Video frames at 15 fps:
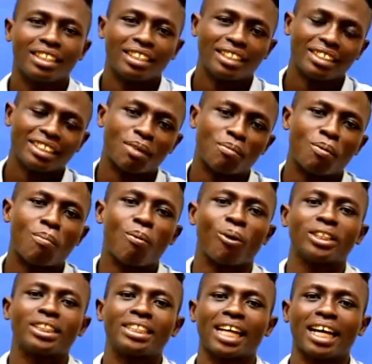Yeah, one more
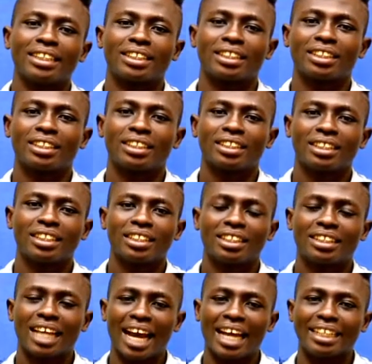chance.
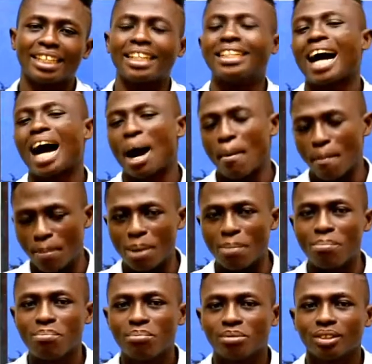Now then, I'll be
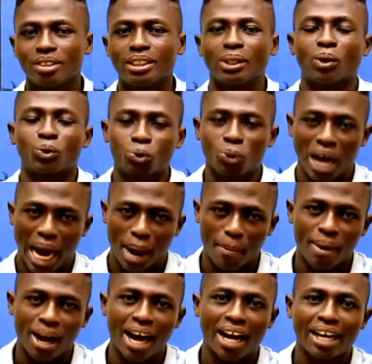also a
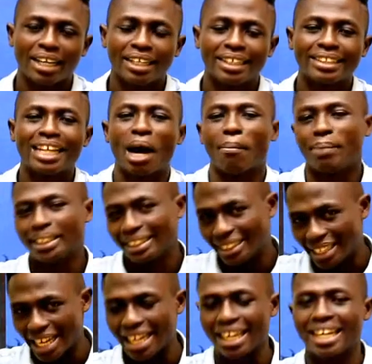bar. Now, be
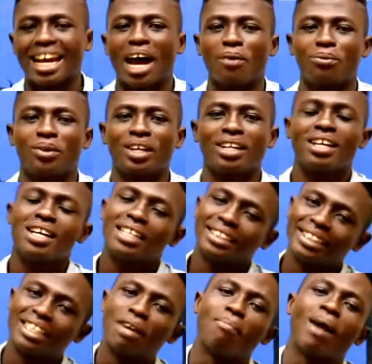say, and I'll drink to
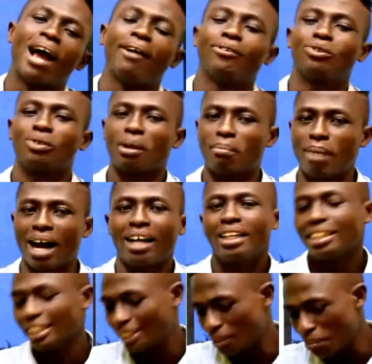them. I'm so bad.
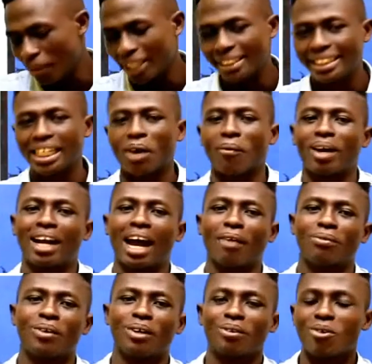It's in Bessel when I
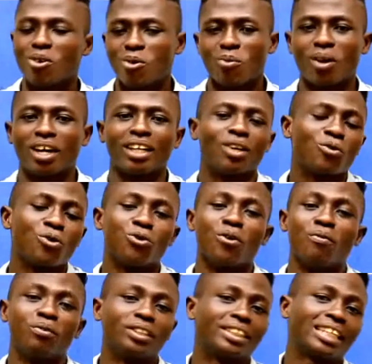drink. Work a little
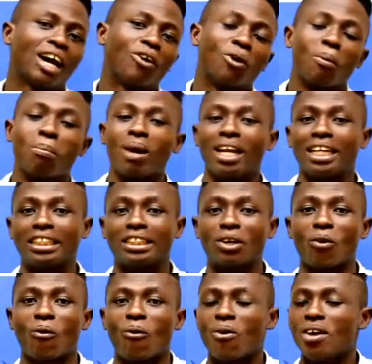freestyle, oh,
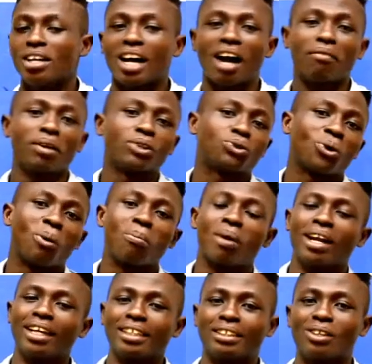Belletto. Avatar,
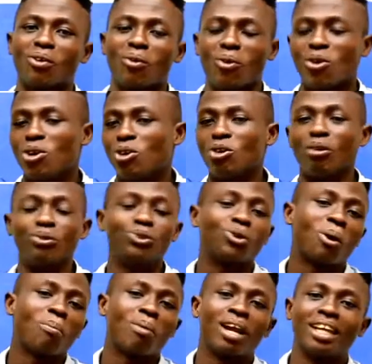Belletto. Loves your
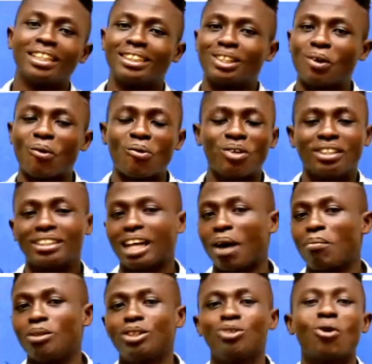Belletto. Sound
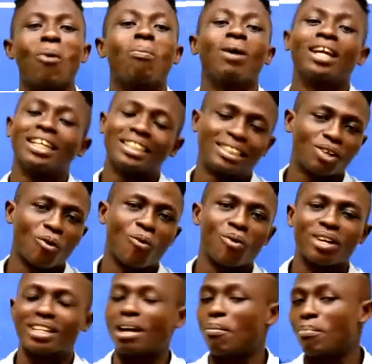with you, no Belletto.
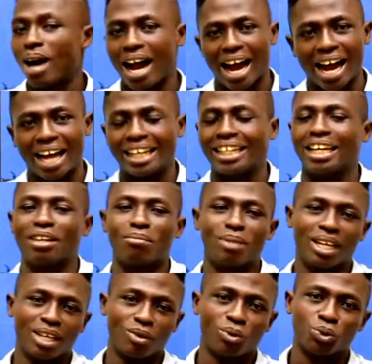The man, yeah, the
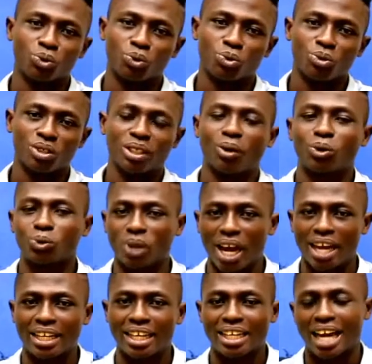bay also. No, so I
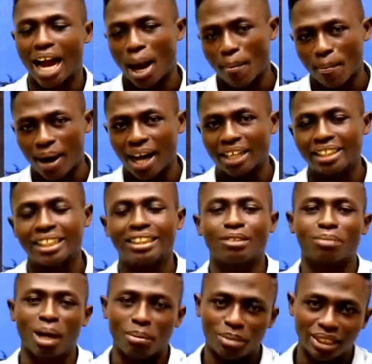then, I'll bar. This is
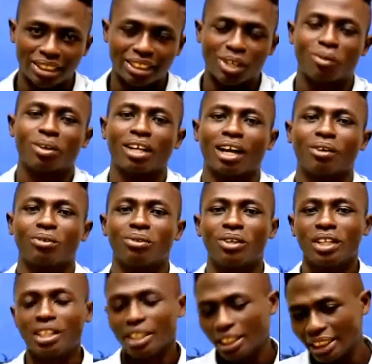my bitch in our Nando.
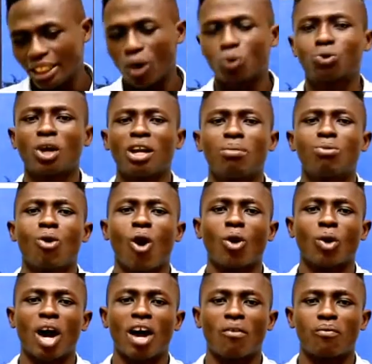Until Tolibu, I know
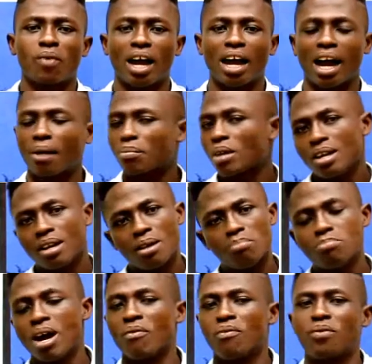I fire.
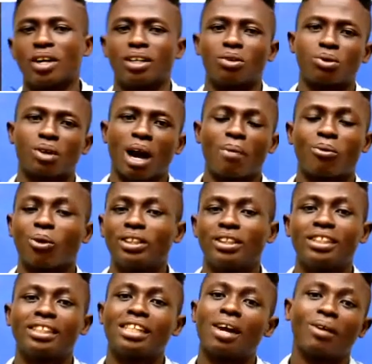Men fell a cry because he
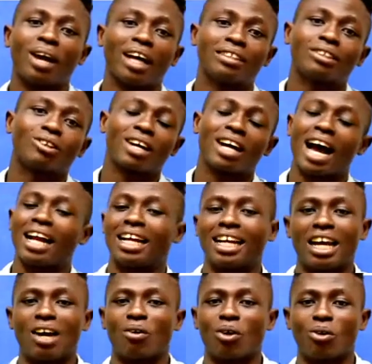said, you are son of God and
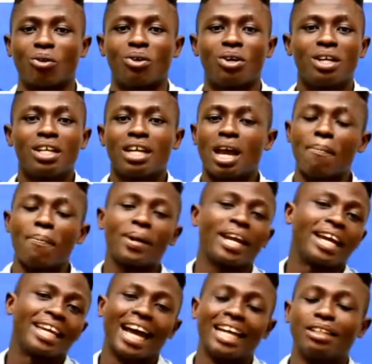everyone. A prayer,
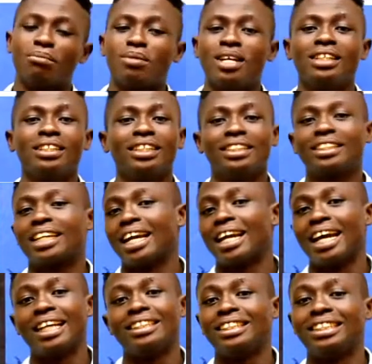I didn't believe you scared
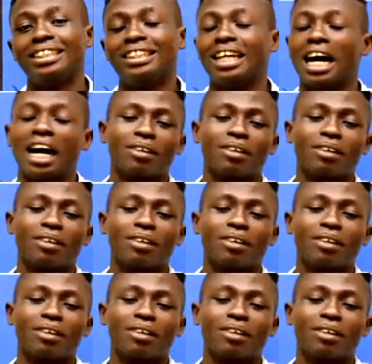age dinner.